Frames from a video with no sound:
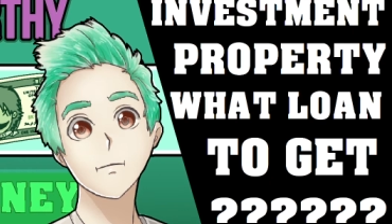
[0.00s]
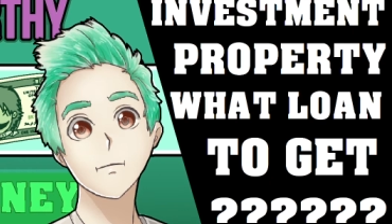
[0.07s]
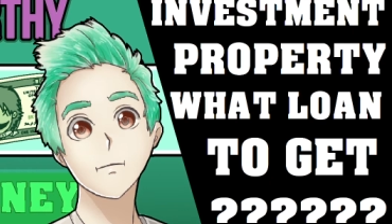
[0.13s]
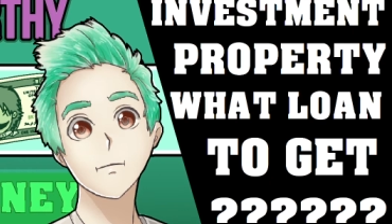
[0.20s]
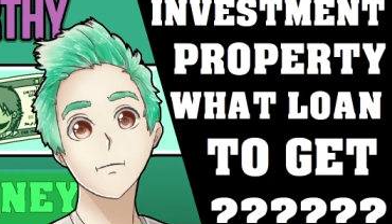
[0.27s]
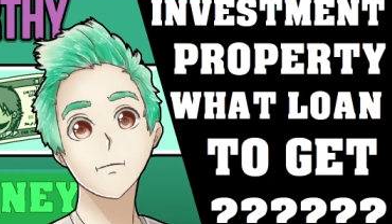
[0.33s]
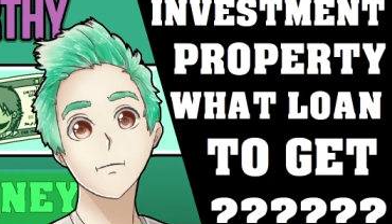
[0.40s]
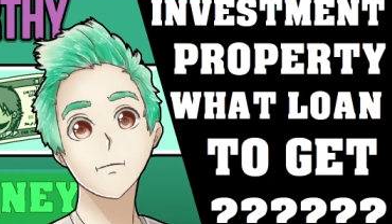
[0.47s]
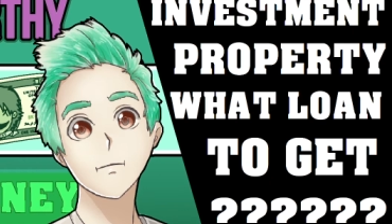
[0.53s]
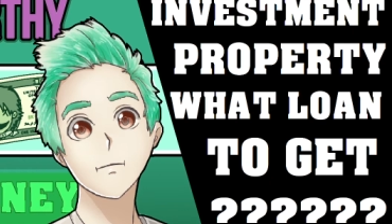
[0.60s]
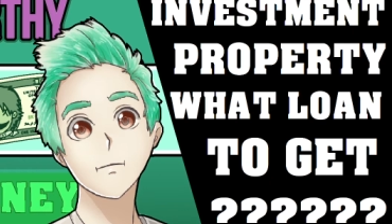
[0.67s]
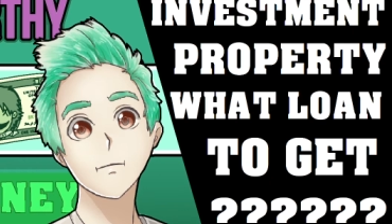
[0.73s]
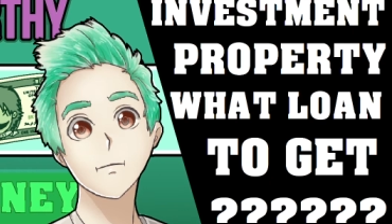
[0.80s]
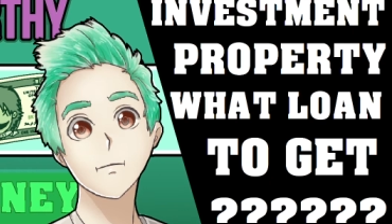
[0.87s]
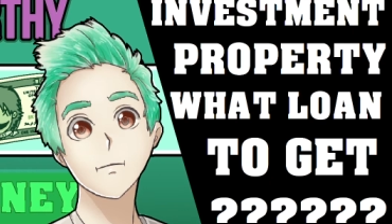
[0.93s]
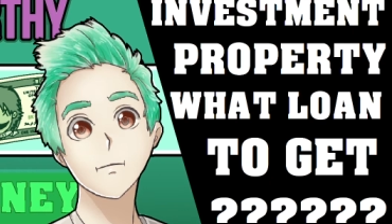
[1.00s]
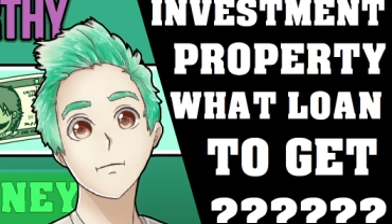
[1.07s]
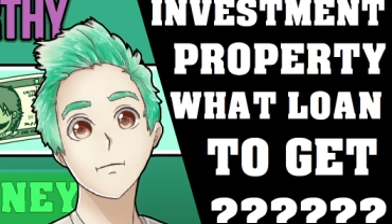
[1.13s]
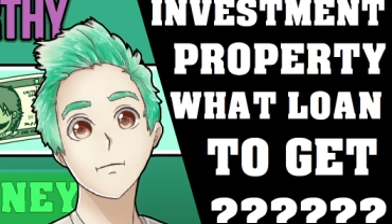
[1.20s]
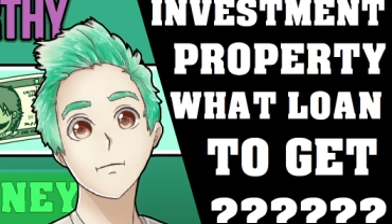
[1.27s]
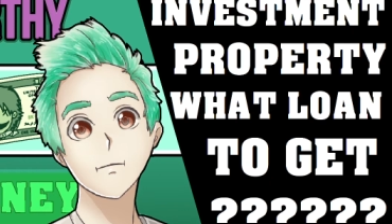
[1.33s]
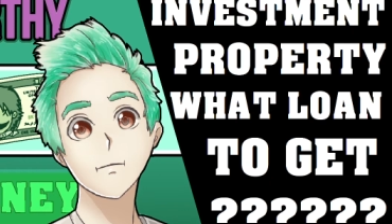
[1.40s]
This is a
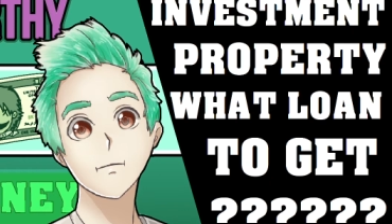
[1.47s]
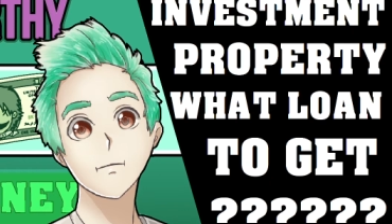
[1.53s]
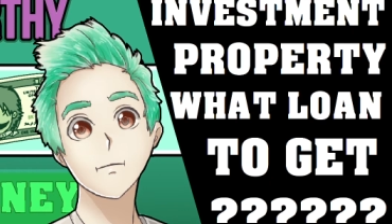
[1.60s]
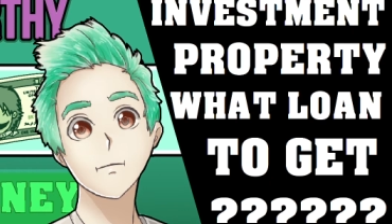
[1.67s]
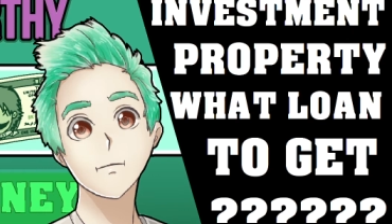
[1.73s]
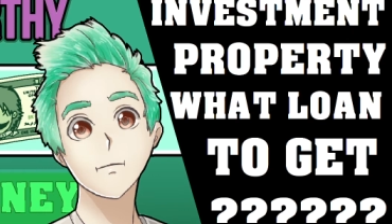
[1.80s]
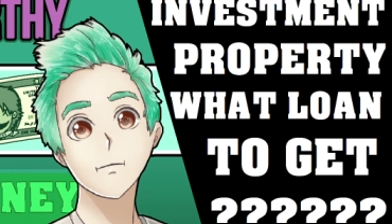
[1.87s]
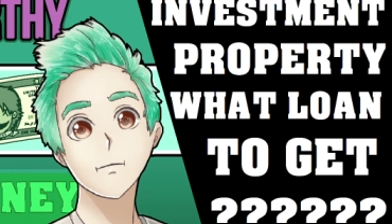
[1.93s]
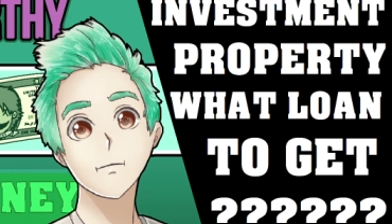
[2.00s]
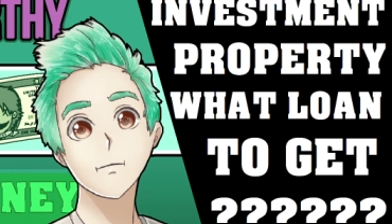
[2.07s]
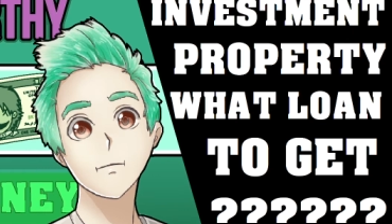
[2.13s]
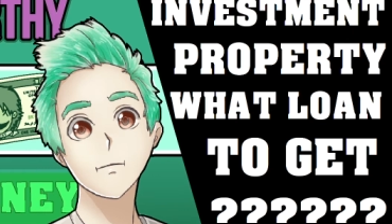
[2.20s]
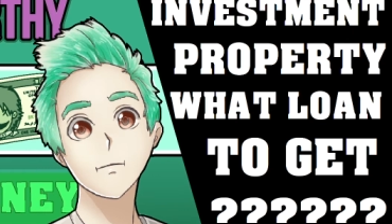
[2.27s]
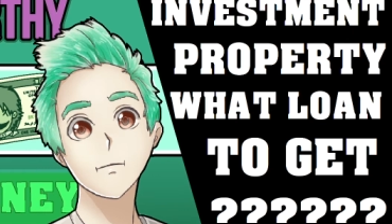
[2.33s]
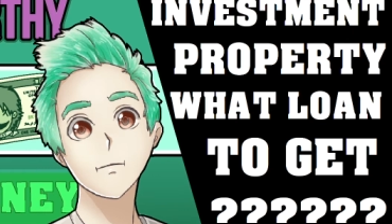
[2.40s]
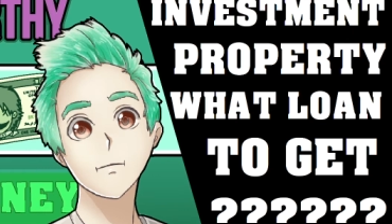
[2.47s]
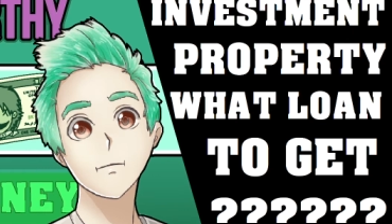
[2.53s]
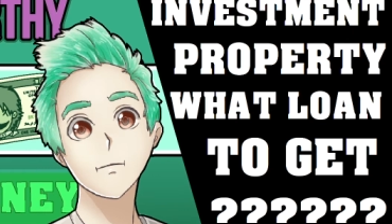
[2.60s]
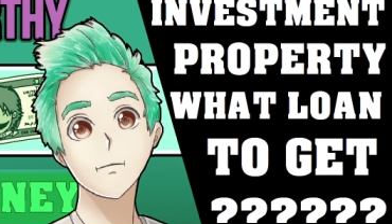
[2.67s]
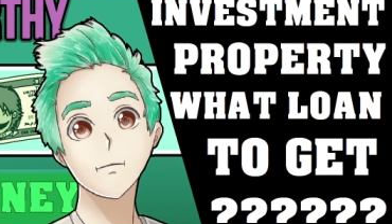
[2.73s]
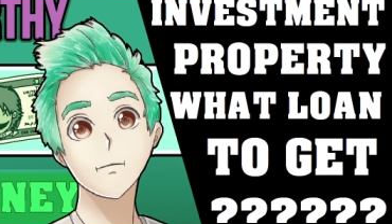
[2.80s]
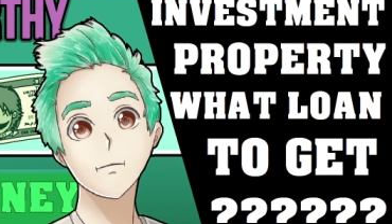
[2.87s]
huge question because there's a lot
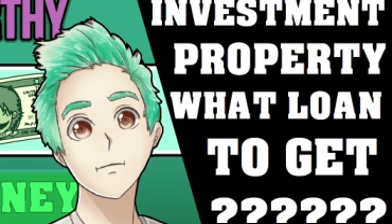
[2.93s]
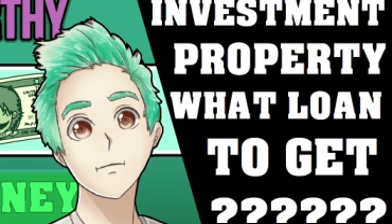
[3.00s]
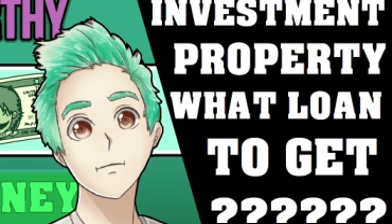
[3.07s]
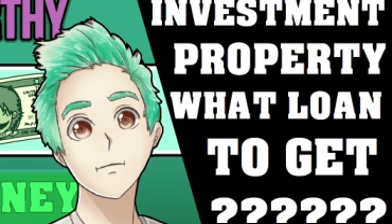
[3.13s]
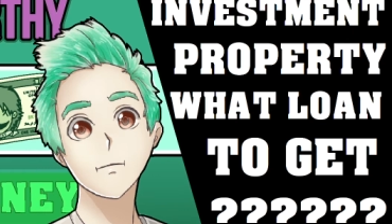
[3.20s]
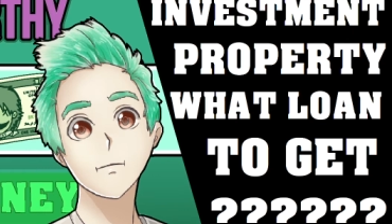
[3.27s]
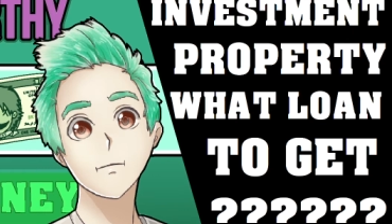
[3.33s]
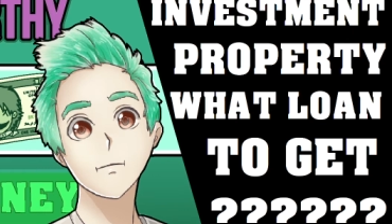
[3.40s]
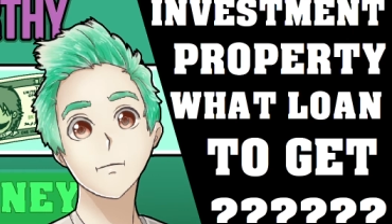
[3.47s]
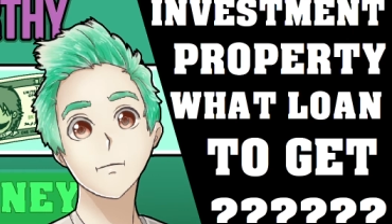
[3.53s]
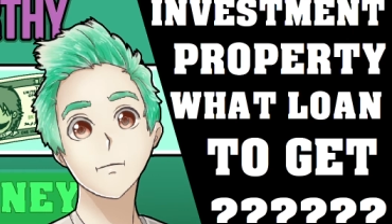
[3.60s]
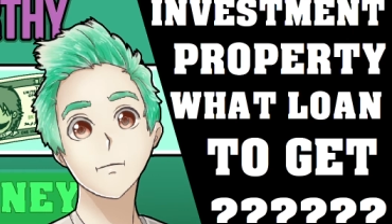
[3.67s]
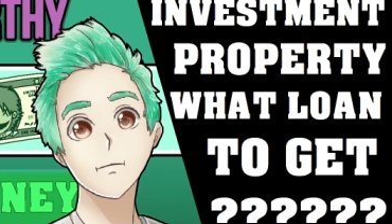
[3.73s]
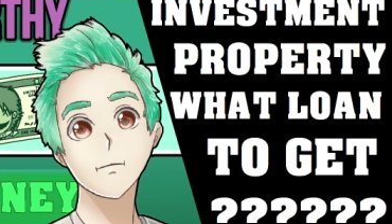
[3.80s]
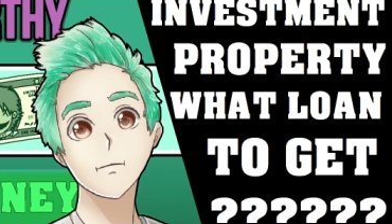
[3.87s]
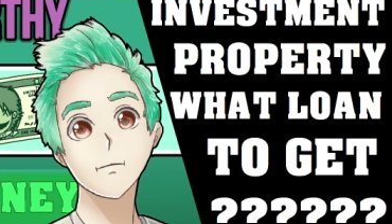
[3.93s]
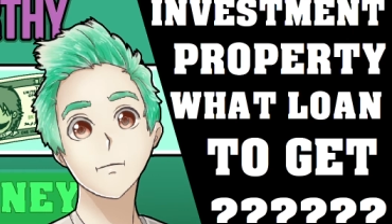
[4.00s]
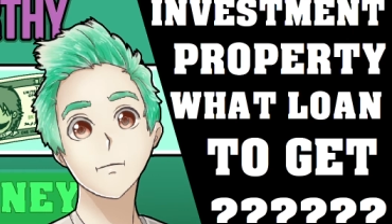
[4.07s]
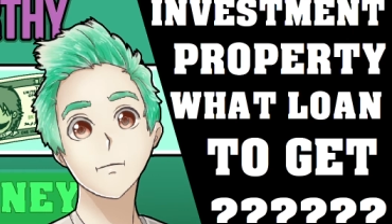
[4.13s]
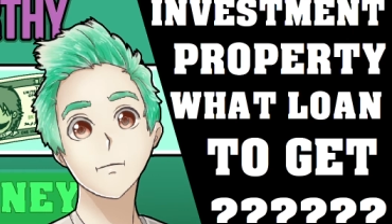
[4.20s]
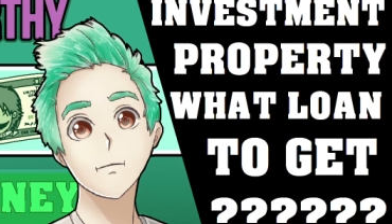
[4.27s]
of options out there on the market,